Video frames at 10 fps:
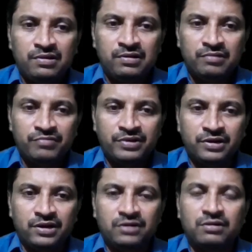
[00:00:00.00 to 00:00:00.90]
We
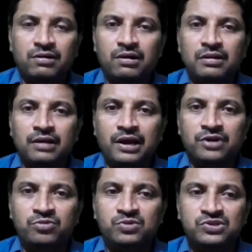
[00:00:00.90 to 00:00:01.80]
got all the
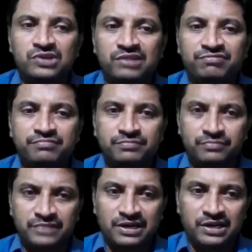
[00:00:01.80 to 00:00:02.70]
attributes of the
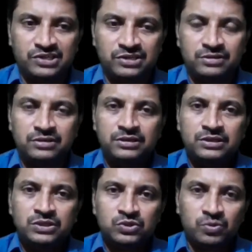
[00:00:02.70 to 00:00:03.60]
relation.
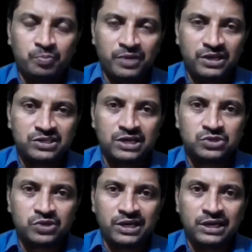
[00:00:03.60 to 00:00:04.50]
So B is also
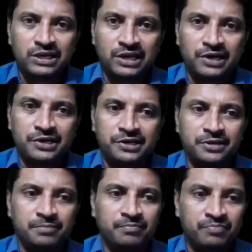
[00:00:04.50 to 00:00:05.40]
a candidate key.
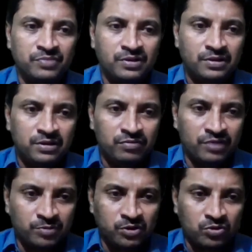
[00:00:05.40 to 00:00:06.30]
What
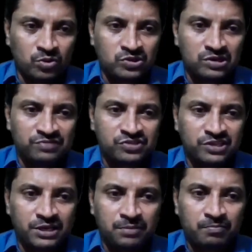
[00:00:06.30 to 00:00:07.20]
about closure of
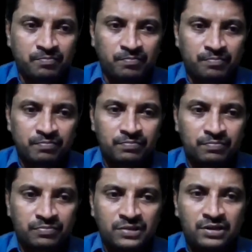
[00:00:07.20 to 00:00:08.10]
C?
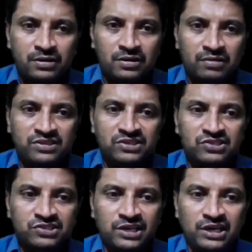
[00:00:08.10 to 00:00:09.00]
With the
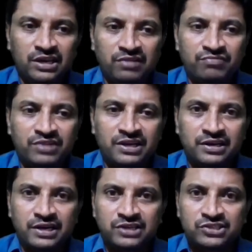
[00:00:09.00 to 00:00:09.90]
C, we can get
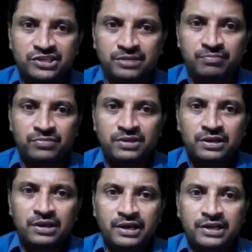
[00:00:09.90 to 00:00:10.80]
C.
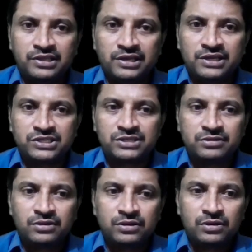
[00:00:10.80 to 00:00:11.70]
Anything else?
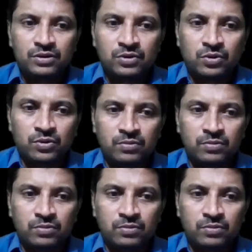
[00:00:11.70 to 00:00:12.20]
No.